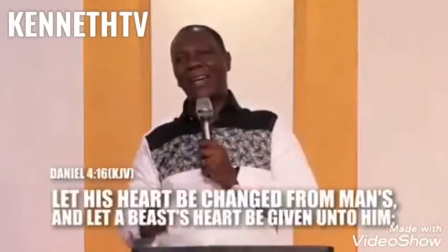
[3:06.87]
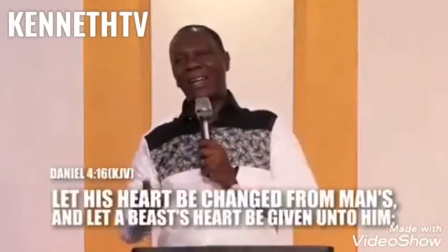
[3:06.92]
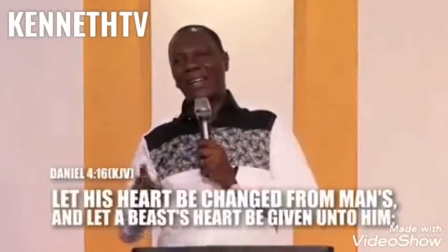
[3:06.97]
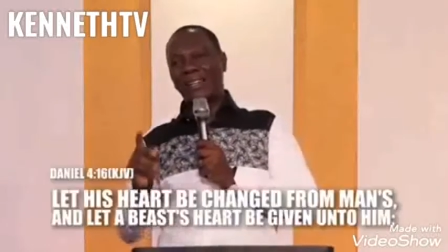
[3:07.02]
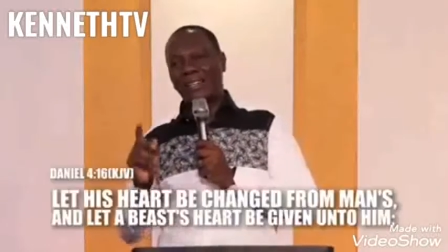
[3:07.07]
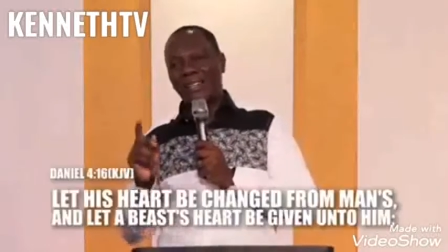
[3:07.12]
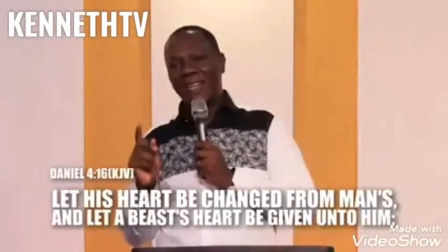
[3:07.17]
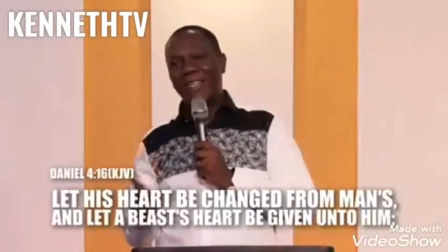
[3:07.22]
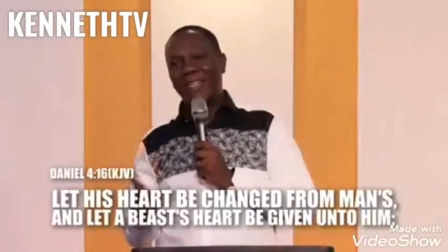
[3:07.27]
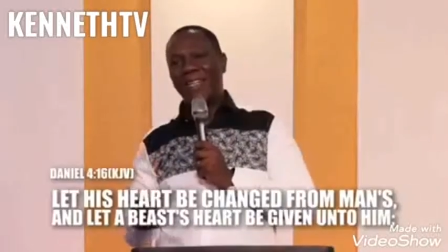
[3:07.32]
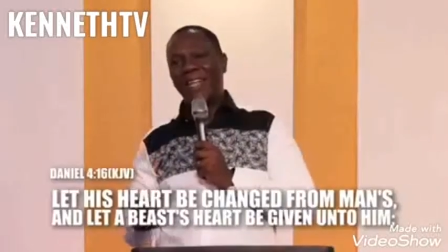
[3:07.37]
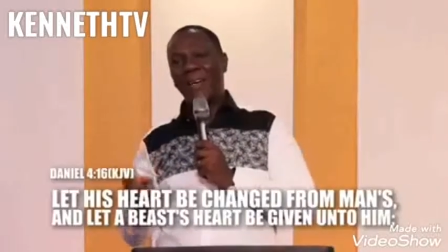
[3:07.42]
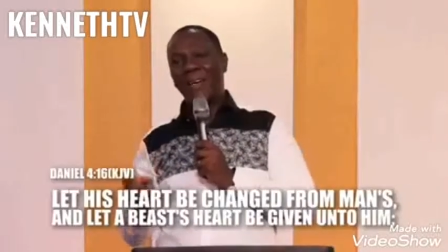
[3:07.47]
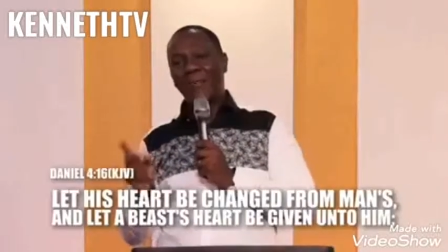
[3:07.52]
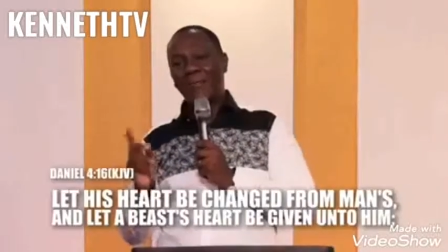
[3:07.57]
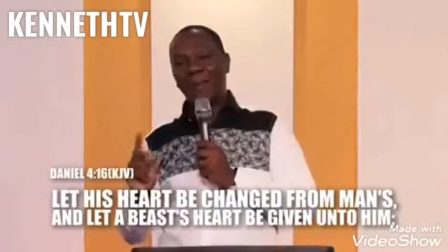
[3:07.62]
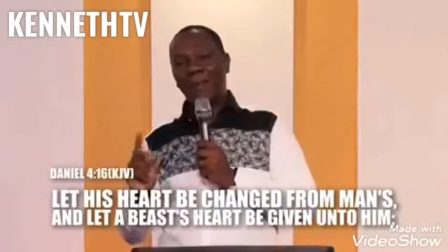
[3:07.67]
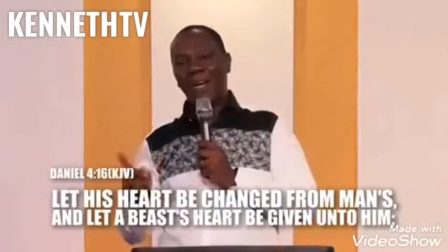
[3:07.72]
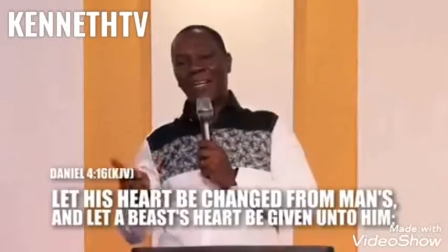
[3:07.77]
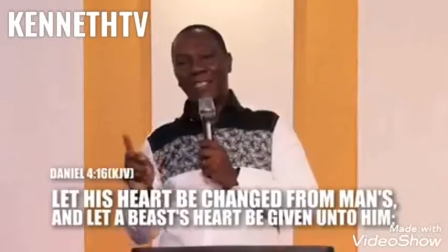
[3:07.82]
Let a
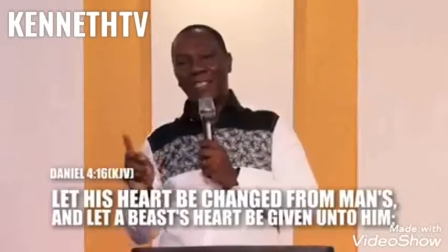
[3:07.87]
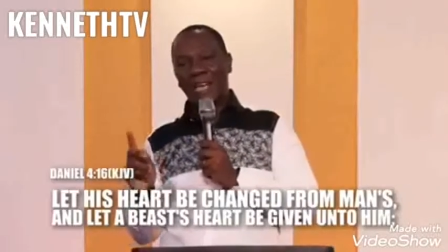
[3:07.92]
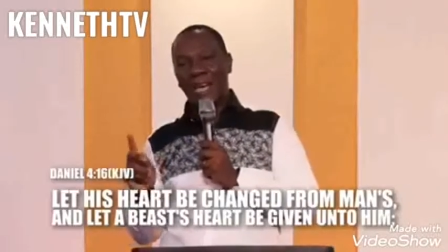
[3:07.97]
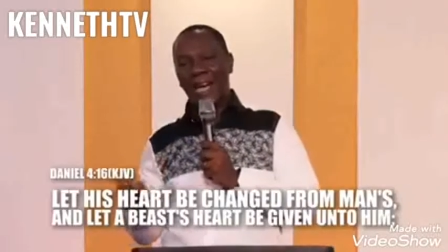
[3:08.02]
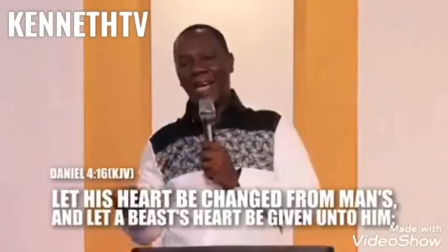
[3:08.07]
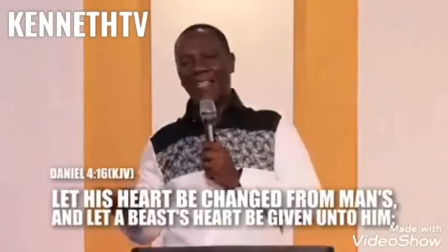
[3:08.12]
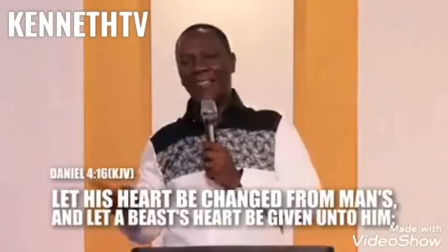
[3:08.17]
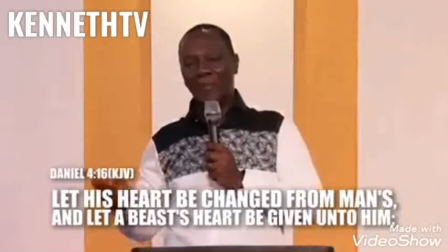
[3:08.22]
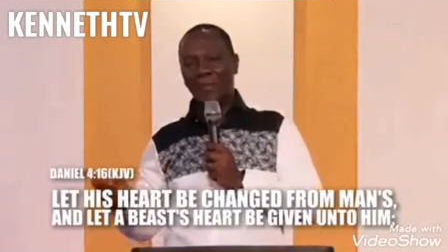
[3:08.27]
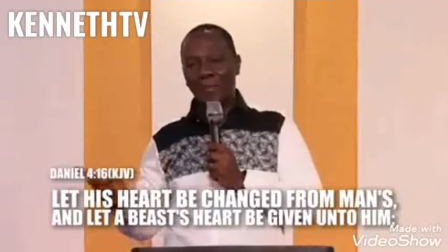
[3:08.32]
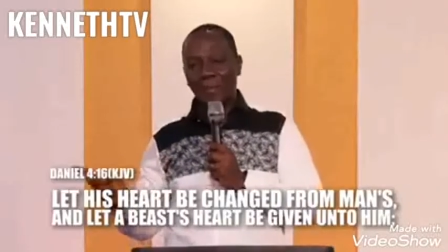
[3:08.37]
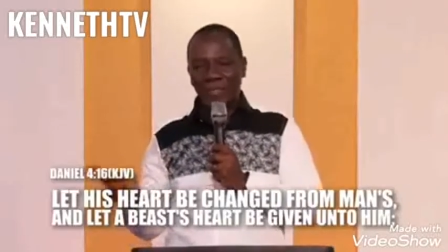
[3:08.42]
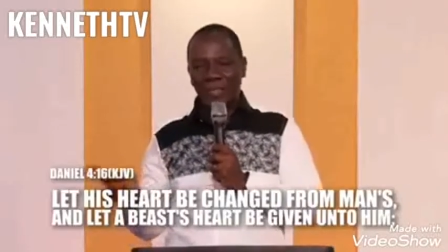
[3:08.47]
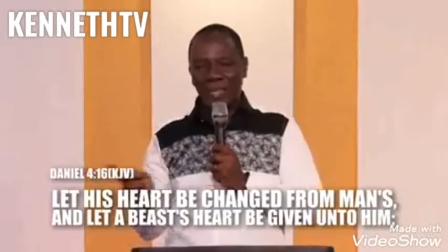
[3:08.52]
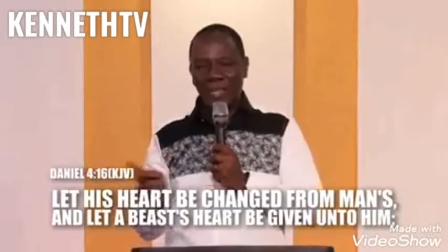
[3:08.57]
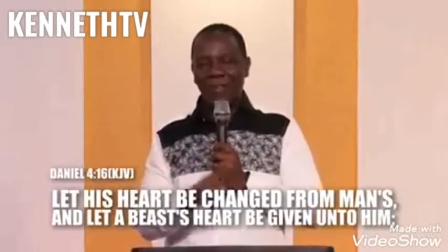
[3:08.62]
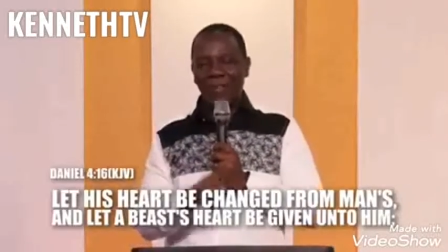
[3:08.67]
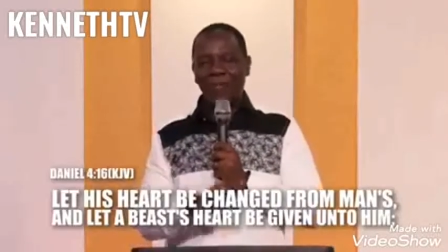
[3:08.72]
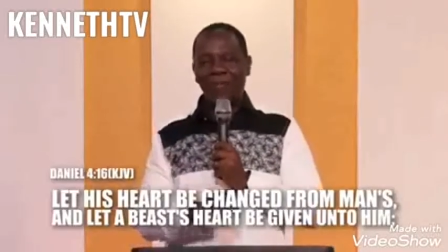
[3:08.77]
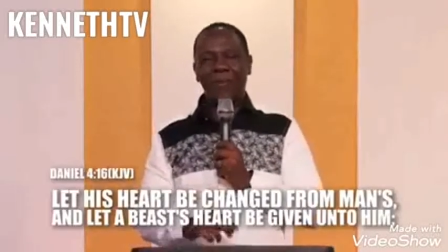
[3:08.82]
man's heart be
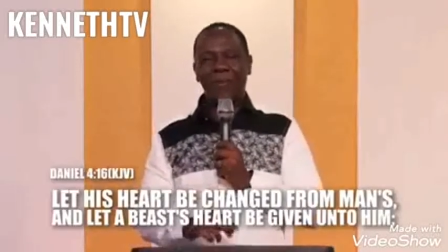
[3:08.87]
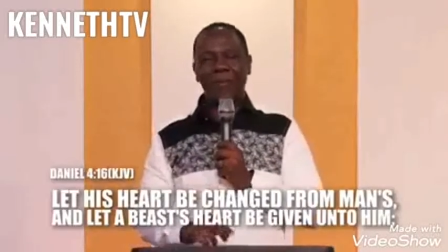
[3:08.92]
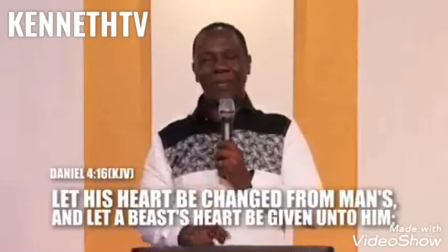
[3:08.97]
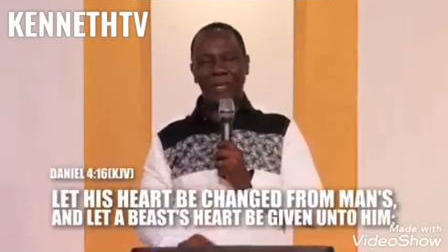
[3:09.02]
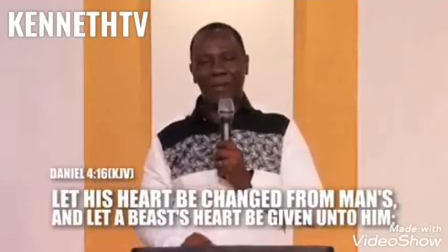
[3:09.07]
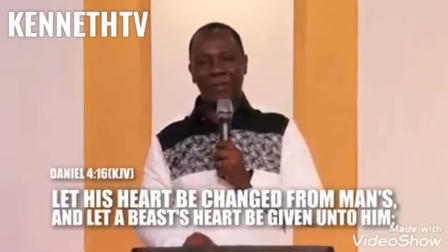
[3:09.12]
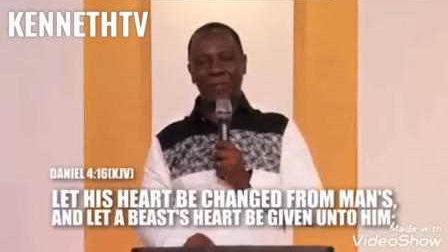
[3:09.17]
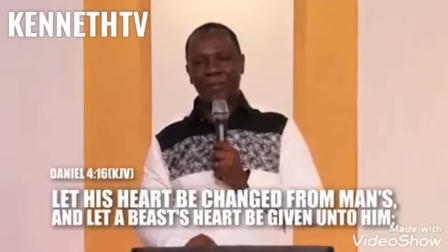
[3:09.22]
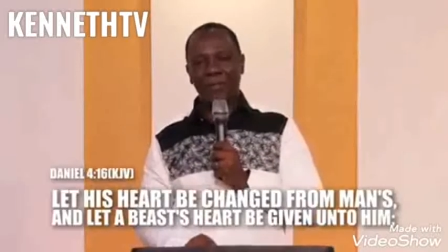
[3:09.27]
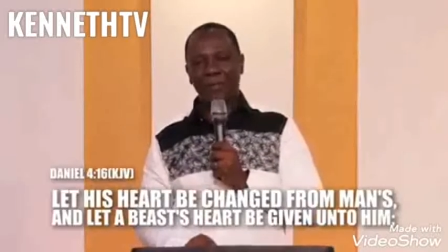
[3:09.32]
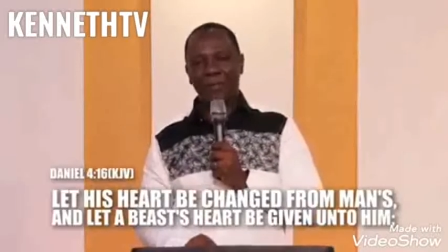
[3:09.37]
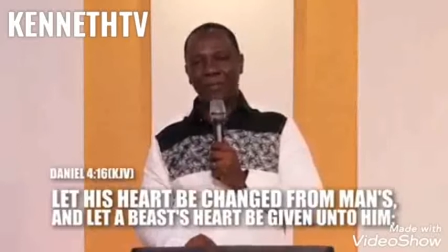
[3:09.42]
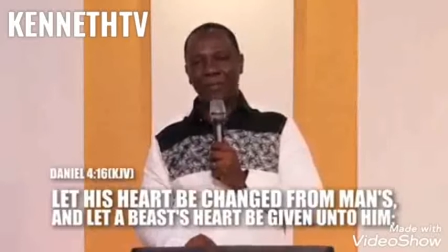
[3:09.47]
taken from him.